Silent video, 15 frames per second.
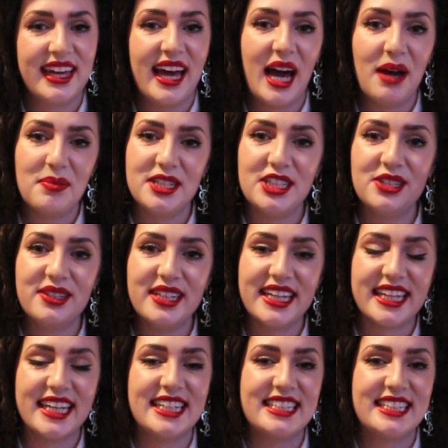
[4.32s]
Happy New Year,
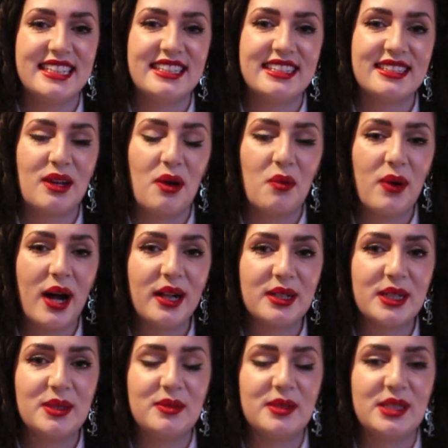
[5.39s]
kittens!
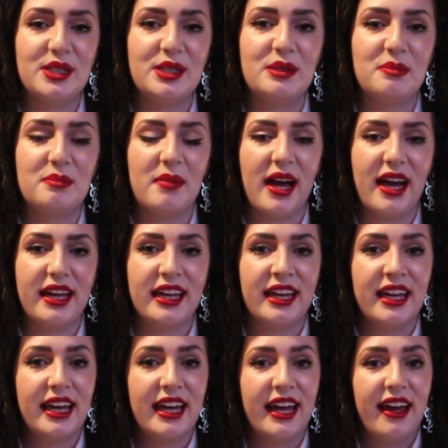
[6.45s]
Welcome to my
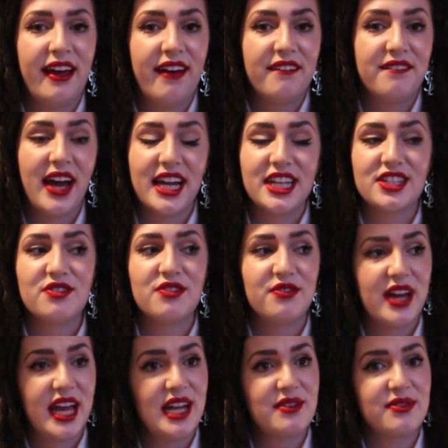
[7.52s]
fashion
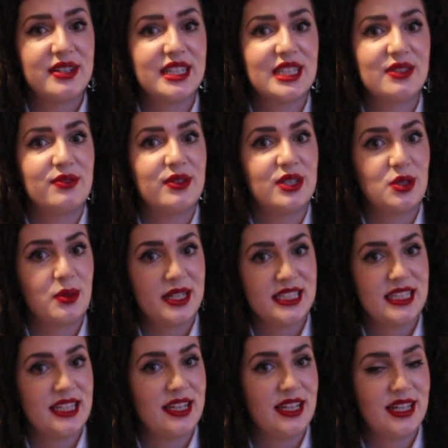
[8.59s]
favourites for
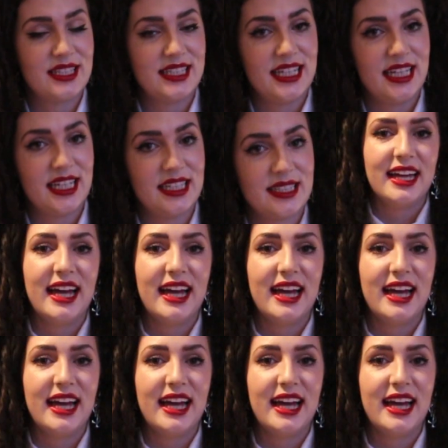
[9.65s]
2013.